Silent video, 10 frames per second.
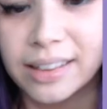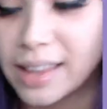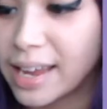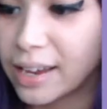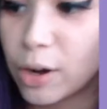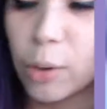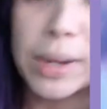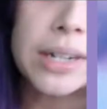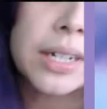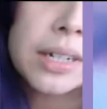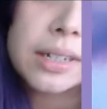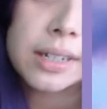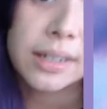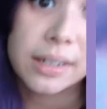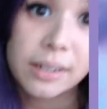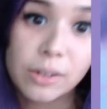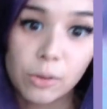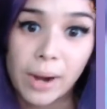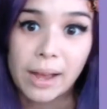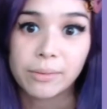They go into the
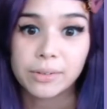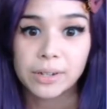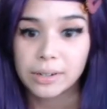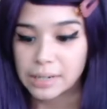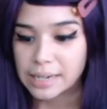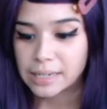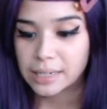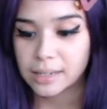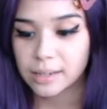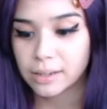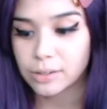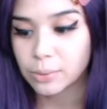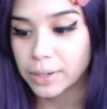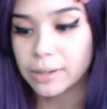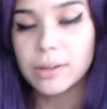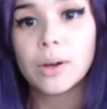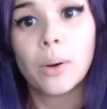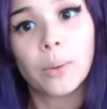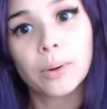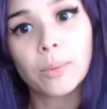ground or into the soil
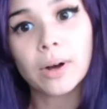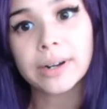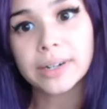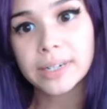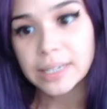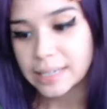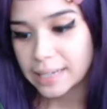or water to